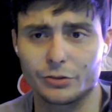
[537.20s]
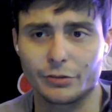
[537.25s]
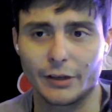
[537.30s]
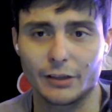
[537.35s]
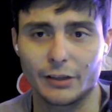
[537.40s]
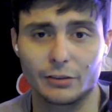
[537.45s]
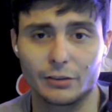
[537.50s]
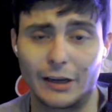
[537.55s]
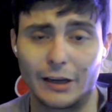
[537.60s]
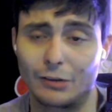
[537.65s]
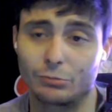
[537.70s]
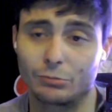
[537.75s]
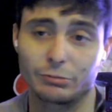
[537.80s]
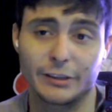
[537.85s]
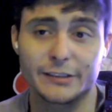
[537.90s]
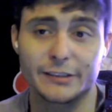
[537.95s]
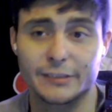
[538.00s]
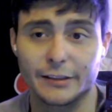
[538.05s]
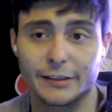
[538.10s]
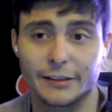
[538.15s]
I don't know how
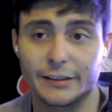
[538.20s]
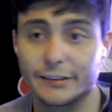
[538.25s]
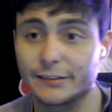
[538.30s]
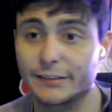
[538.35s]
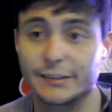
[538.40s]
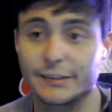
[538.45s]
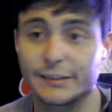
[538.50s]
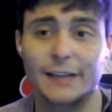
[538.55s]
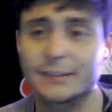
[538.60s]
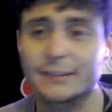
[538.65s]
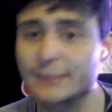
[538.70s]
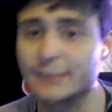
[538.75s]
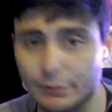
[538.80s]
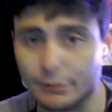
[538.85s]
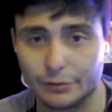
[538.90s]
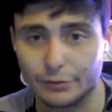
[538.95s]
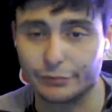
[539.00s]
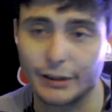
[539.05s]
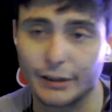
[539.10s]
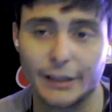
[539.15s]
recent it is. That's
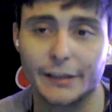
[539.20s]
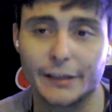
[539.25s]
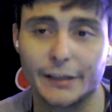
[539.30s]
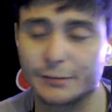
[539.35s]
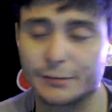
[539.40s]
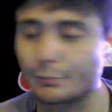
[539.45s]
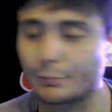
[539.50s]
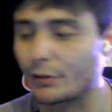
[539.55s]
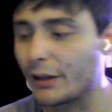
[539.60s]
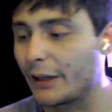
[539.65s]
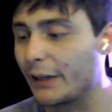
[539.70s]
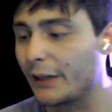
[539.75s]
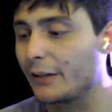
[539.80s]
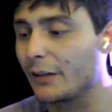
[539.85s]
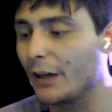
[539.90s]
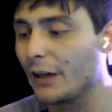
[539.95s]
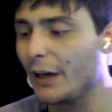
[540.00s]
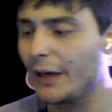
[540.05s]
never freaking explained.